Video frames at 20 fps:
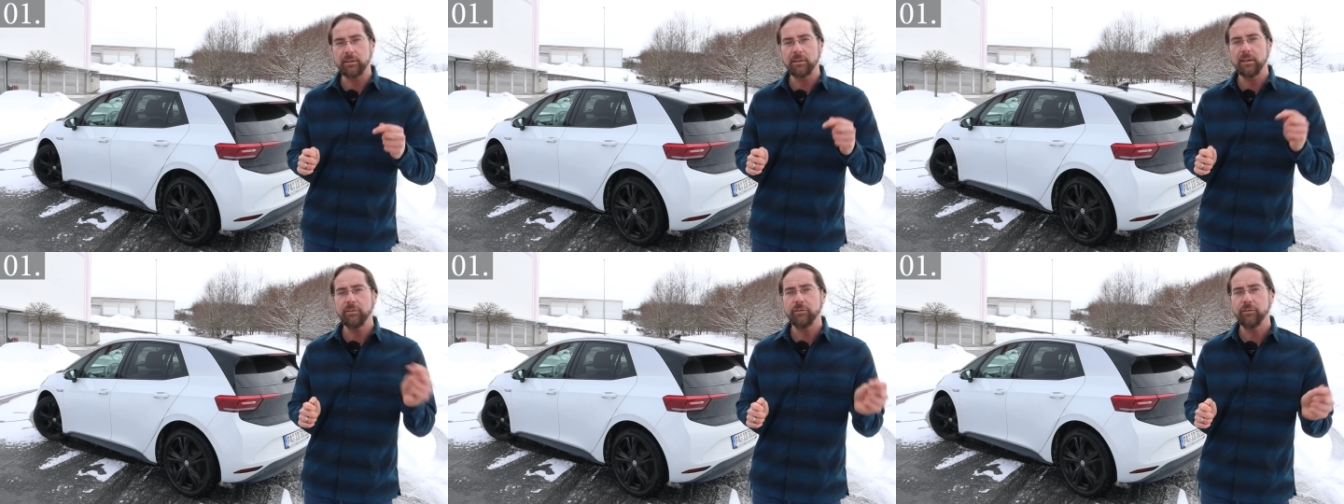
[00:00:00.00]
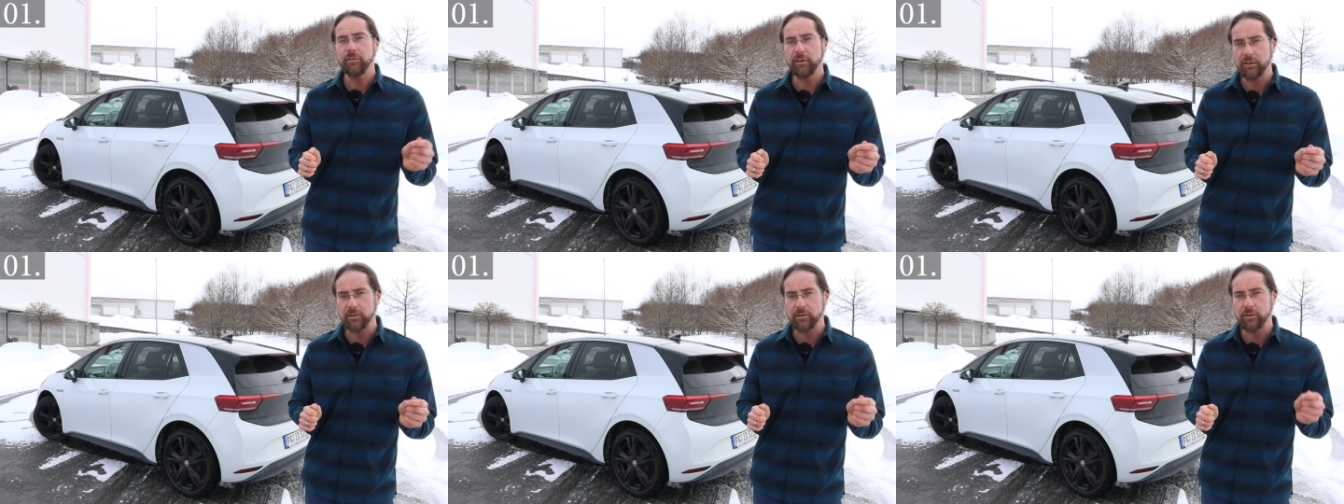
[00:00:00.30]

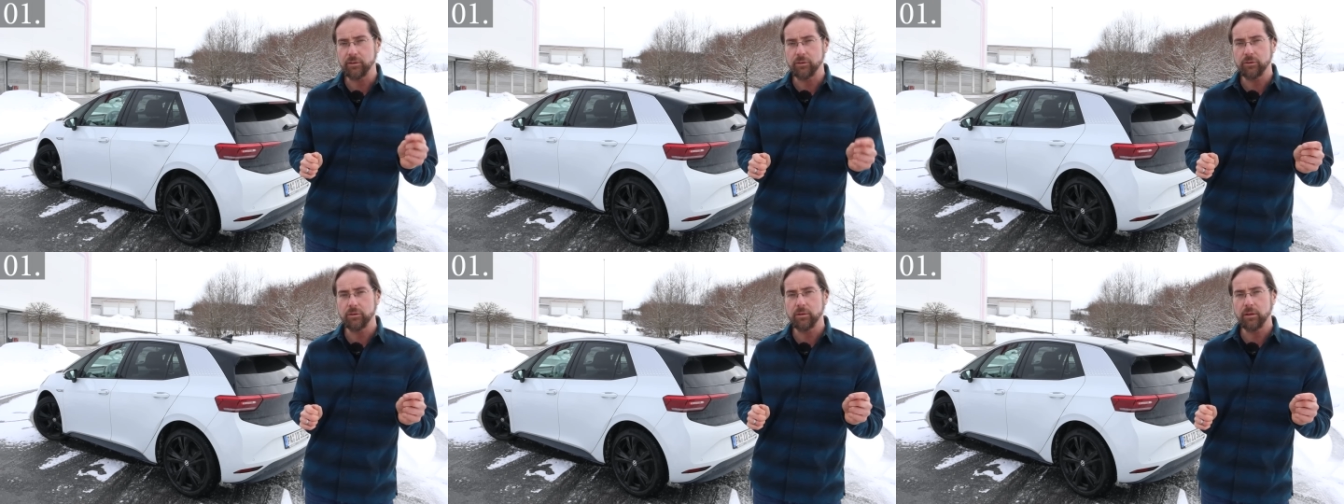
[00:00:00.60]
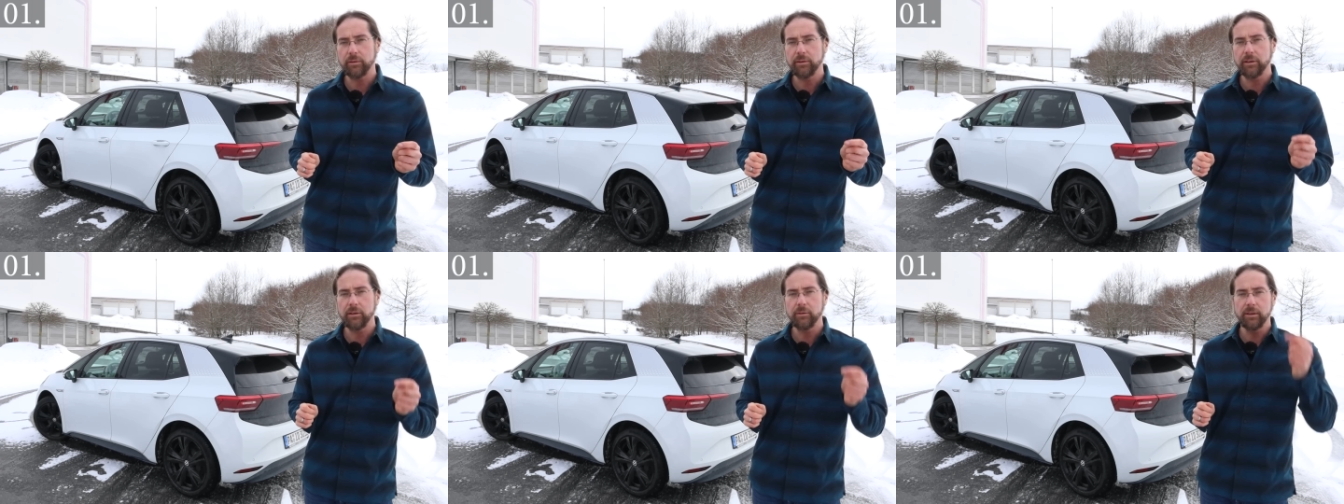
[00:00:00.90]
different
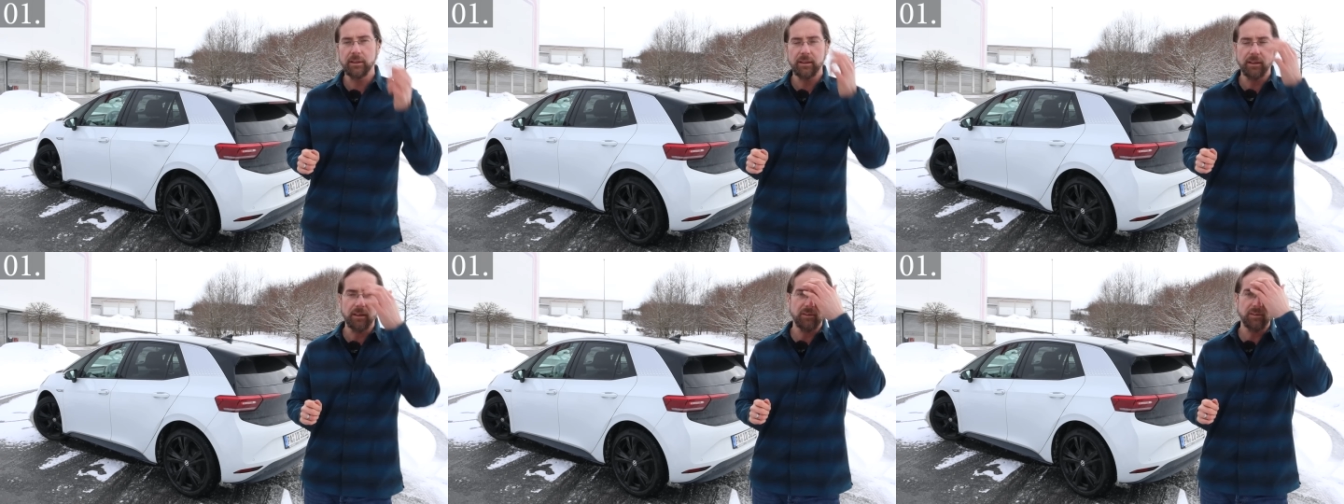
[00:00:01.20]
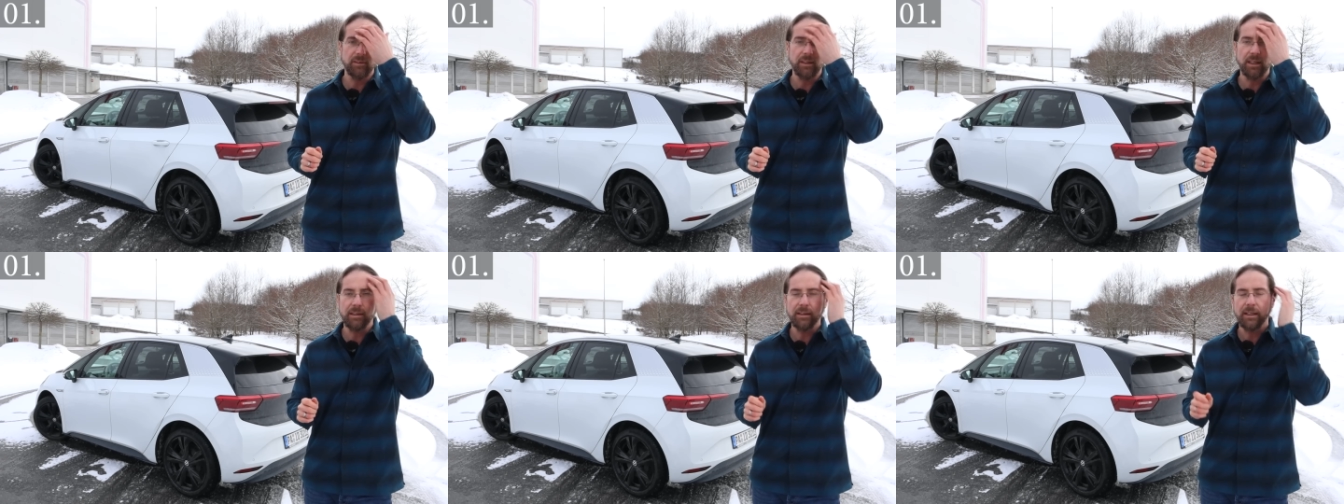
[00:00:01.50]
control unit and
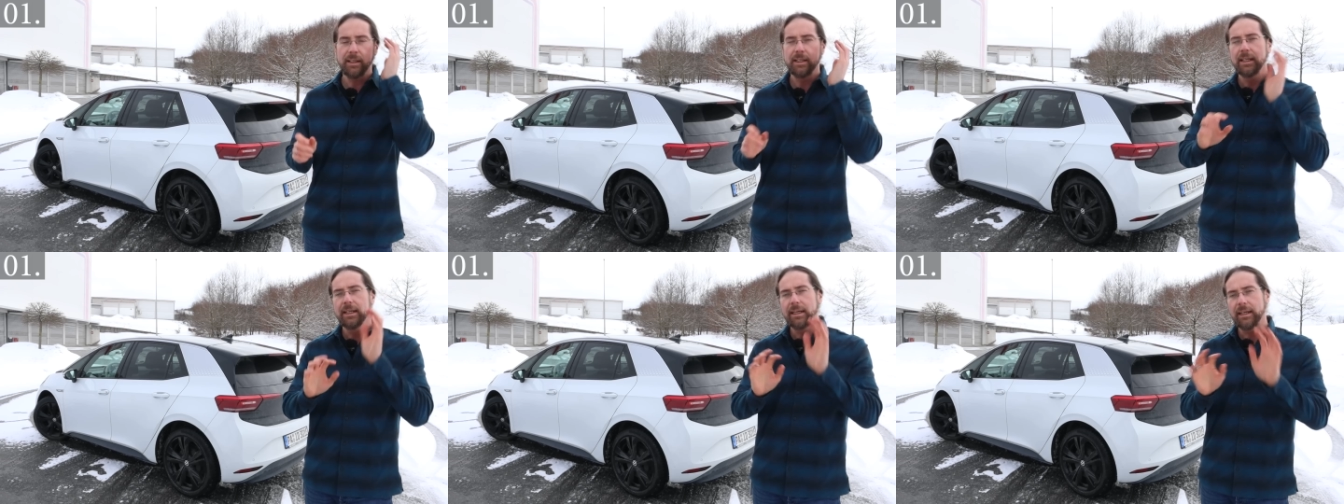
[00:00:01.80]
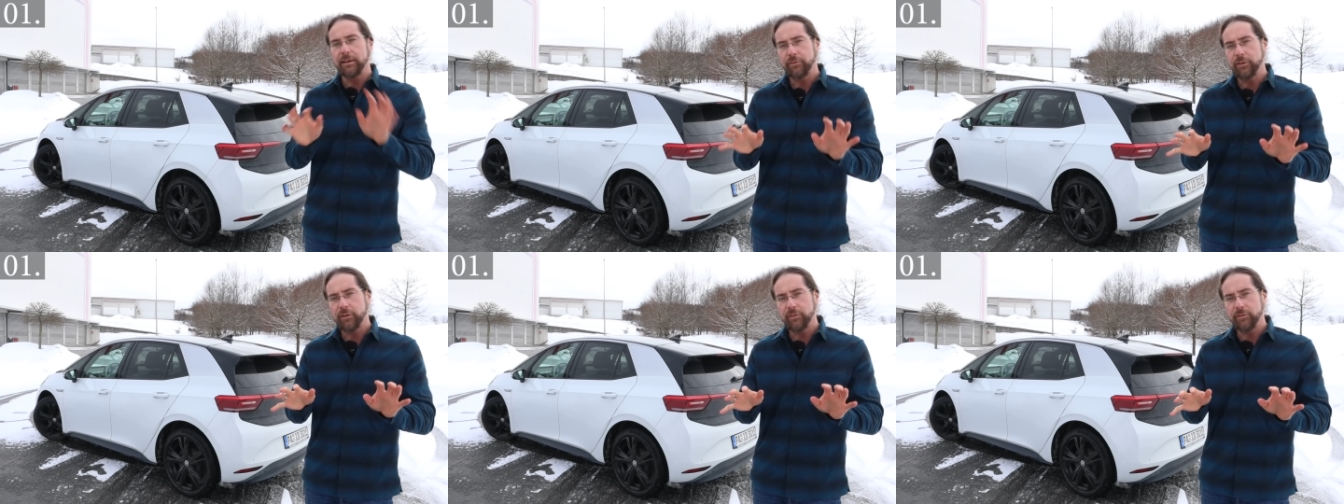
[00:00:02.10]
said,
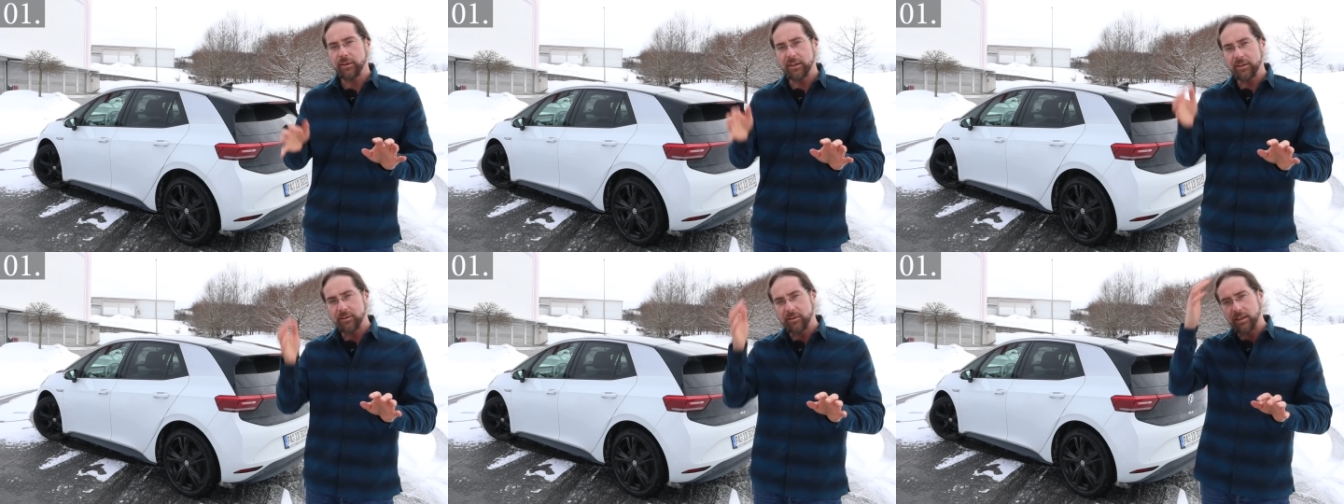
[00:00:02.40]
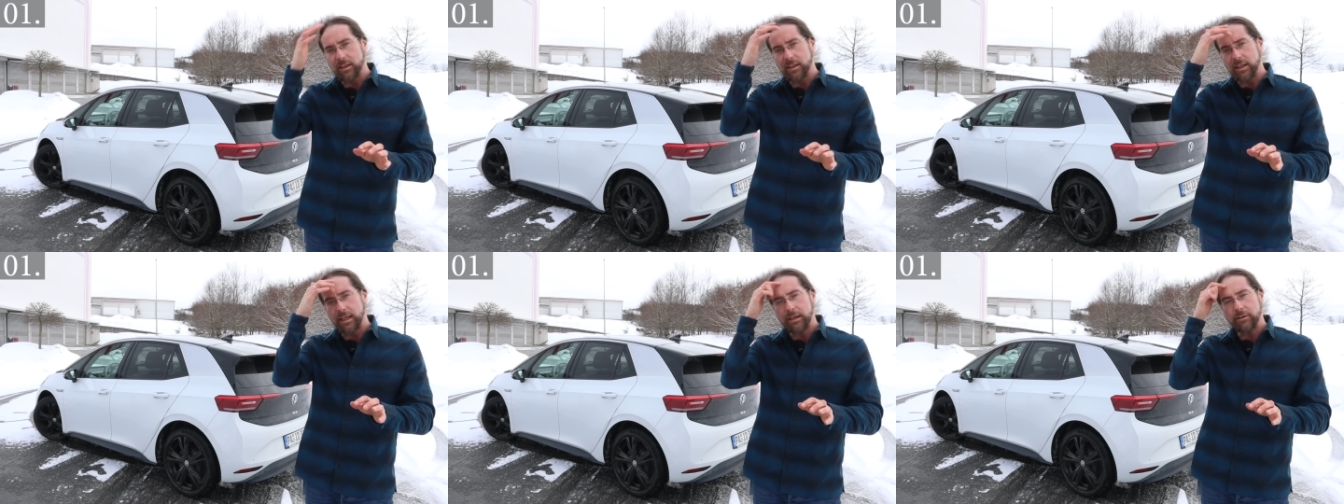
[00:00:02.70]
if you fix
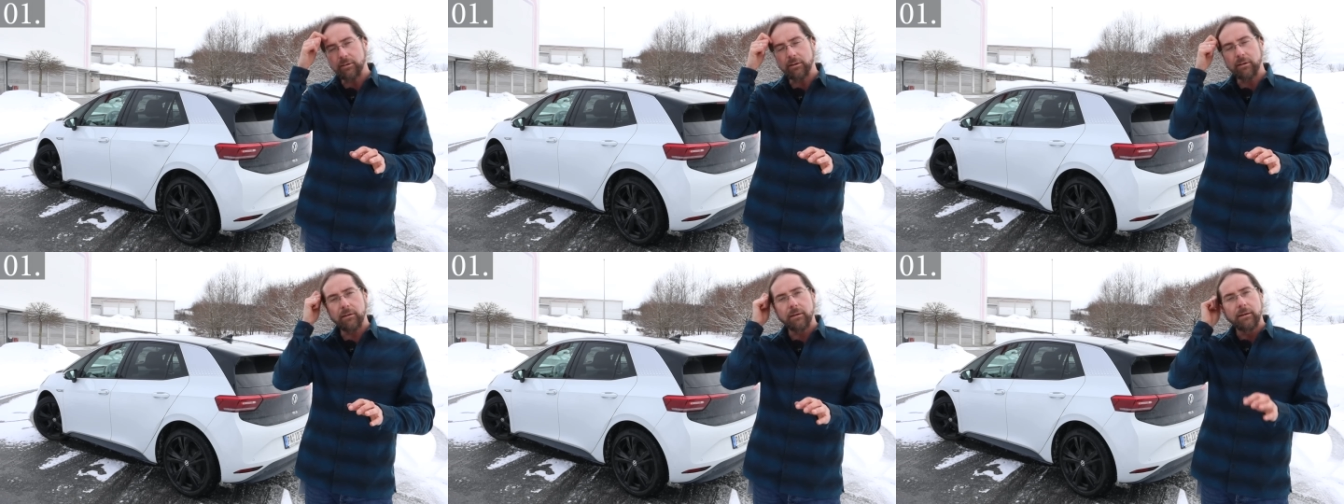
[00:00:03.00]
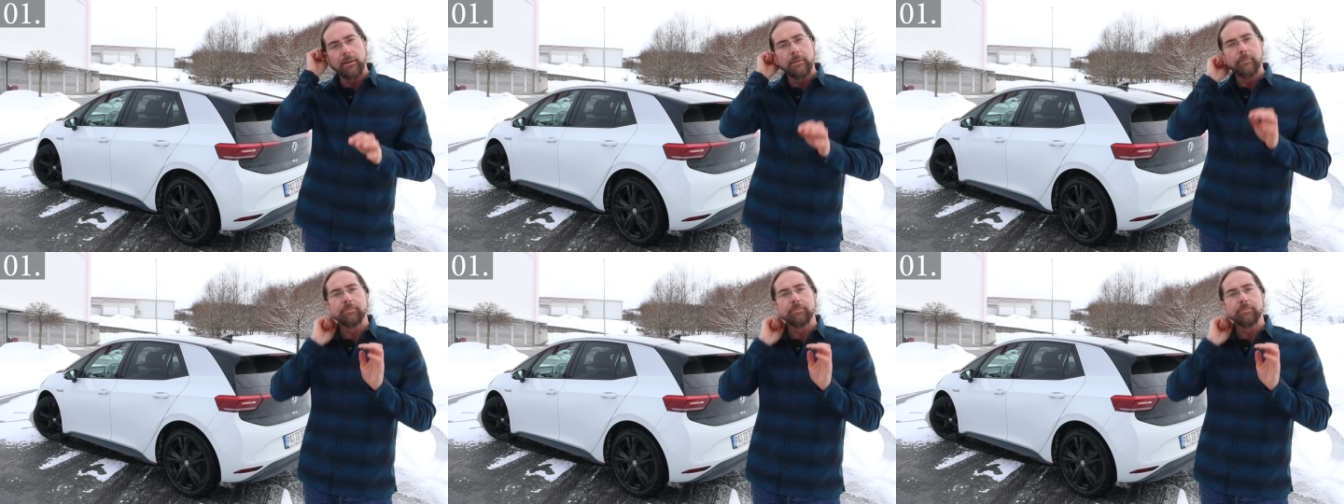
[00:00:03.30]
that error,